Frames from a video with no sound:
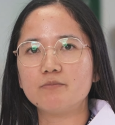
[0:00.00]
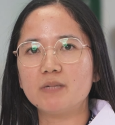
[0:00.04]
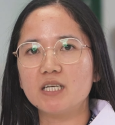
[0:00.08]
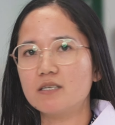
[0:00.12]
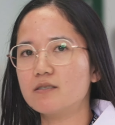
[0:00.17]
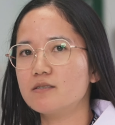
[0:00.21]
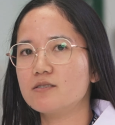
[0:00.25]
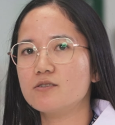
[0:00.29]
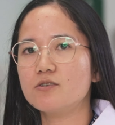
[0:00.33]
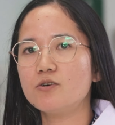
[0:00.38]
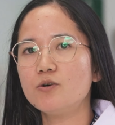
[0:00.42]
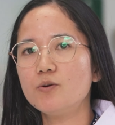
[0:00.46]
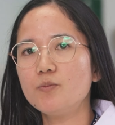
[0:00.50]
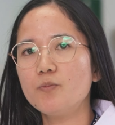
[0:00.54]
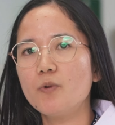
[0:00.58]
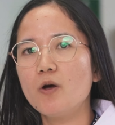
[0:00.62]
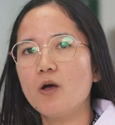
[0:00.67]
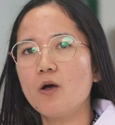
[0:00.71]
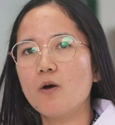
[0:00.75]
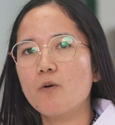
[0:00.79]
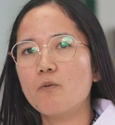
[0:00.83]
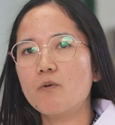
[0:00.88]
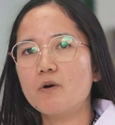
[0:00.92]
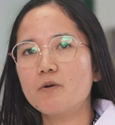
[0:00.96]
microscope
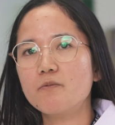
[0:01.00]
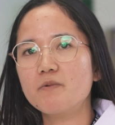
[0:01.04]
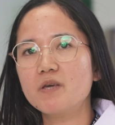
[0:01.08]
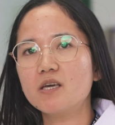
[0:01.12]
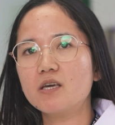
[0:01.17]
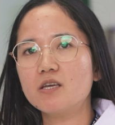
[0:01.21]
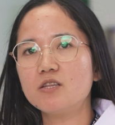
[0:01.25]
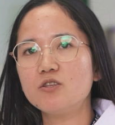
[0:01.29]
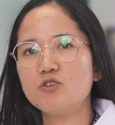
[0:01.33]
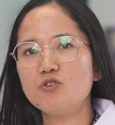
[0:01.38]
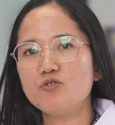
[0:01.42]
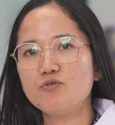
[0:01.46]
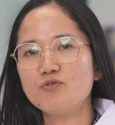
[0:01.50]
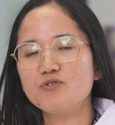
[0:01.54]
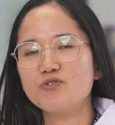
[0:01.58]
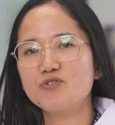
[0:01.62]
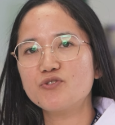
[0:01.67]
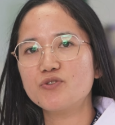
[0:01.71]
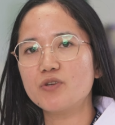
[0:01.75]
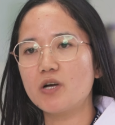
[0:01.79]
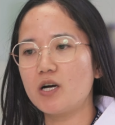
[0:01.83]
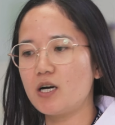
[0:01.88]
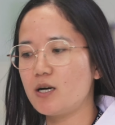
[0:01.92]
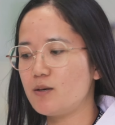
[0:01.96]
where we can
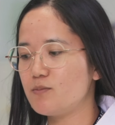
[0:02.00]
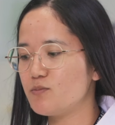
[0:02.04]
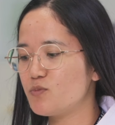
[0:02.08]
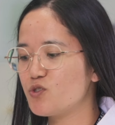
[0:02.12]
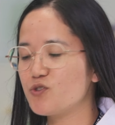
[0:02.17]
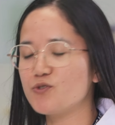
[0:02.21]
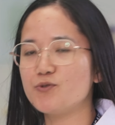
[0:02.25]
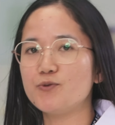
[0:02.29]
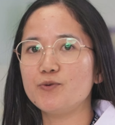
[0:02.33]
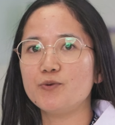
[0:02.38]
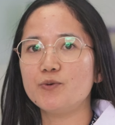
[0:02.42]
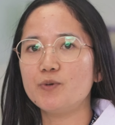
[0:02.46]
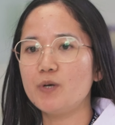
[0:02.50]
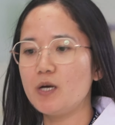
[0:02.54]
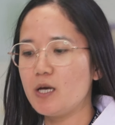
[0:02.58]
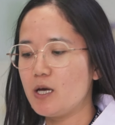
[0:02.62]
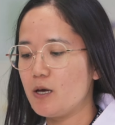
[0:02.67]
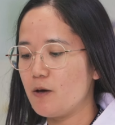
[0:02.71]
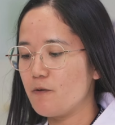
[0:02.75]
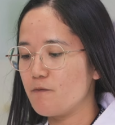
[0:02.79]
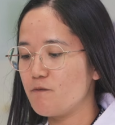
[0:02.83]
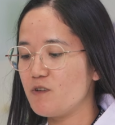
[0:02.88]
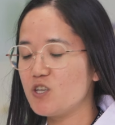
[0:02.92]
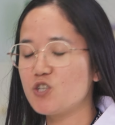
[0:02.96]
use to
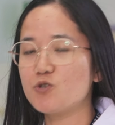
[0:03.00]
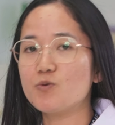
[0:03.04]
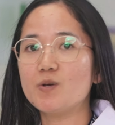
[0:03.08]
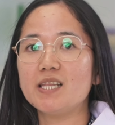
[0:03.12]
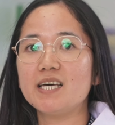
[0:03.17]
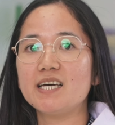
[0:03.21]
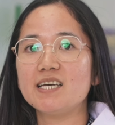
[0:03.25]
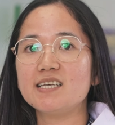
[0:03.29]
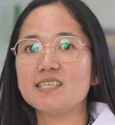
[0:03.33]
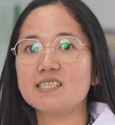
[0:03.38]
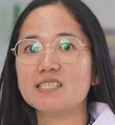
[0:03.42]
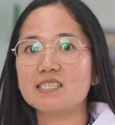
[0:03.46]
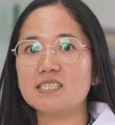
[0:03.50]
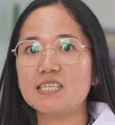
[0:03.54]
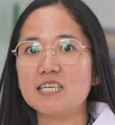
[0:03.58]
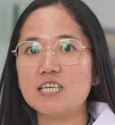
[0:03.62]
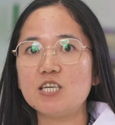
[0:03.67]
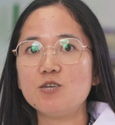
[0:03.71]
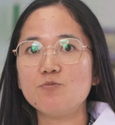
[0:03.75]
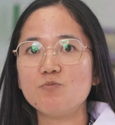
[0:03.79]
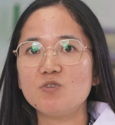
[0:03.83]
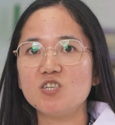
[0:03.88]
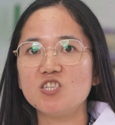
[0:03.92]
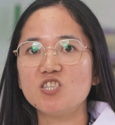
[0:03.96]
visualize the
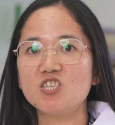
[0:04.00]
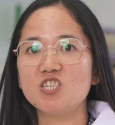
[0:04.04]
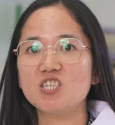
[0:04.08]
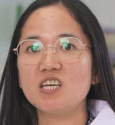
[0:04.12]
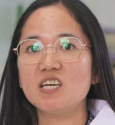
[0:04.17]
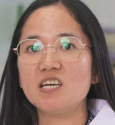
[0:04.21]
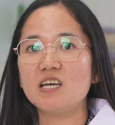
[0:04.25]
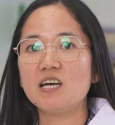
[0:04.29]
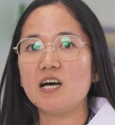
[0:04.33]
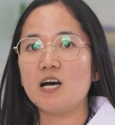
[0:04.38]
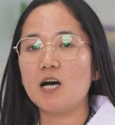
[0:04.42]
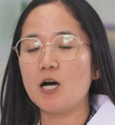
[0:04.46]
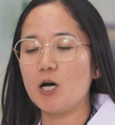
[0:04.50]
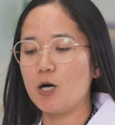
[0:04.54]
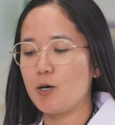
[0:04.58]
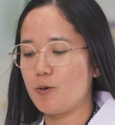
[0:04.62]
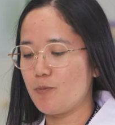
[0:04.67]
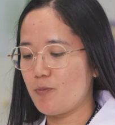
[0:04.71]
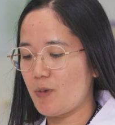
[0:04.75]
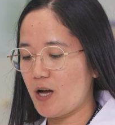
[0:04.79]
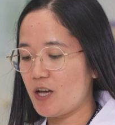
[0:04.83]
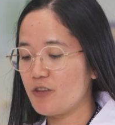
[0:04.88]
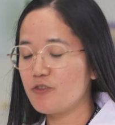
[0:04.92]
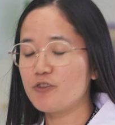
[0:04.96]
image
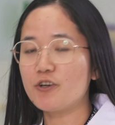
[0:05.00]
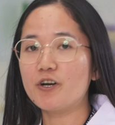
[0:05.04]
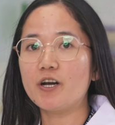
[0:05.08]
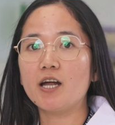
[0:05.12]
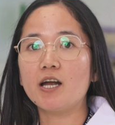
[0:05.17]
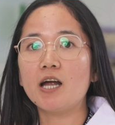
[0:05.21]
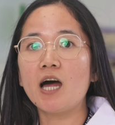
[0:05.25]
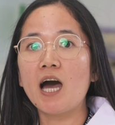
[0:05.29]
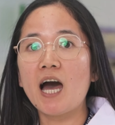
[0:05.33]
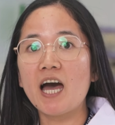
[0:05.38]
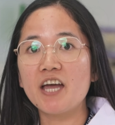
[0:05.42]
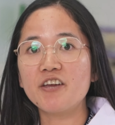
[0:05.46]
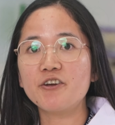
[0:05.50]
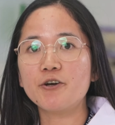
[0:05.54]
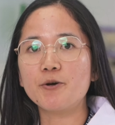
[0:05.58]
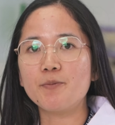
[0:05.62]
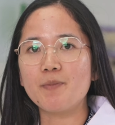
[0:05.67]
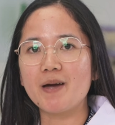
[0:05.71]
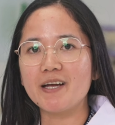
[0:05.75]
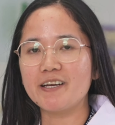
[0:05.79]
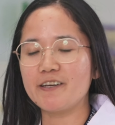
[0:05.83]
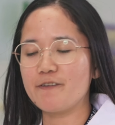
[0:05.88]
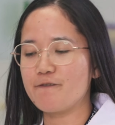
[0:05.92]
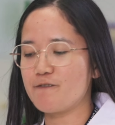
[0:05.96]
under a higher
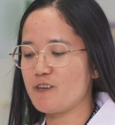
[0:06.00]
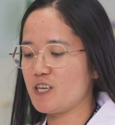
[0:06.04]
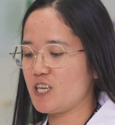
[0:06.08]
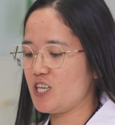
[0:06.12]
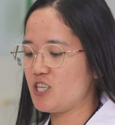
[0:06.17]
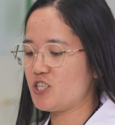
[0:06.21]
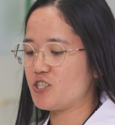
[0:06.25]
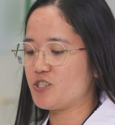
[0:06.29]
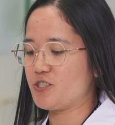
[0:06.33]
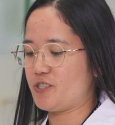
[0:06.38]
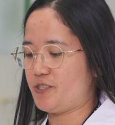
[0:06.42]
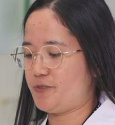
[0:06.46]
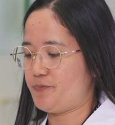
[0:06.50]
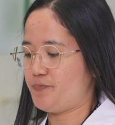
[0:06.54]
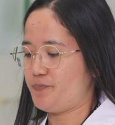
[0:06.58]
magnification.